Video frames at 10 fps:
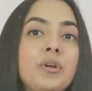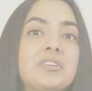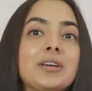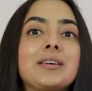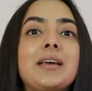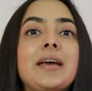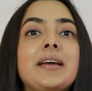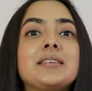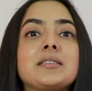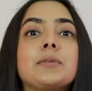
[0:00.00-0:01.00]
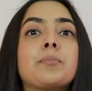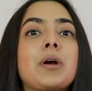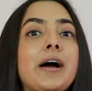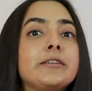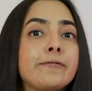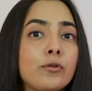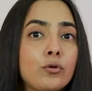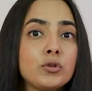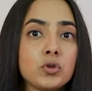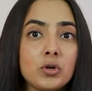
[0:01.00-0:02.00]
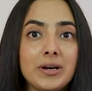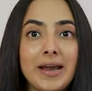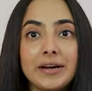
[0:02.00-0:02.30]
which dictates the price floors on